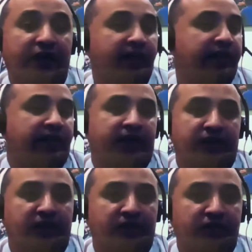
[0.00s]

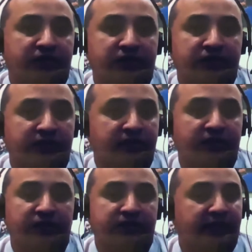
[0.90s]
and I was just
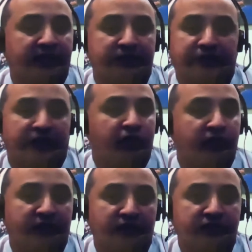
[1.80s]
ignorant as
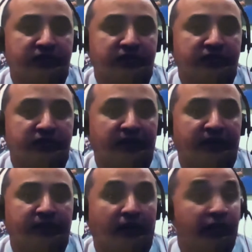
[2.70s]
anyone else.
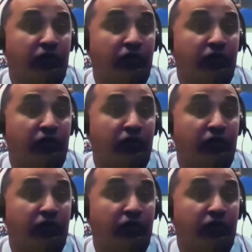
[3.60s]
I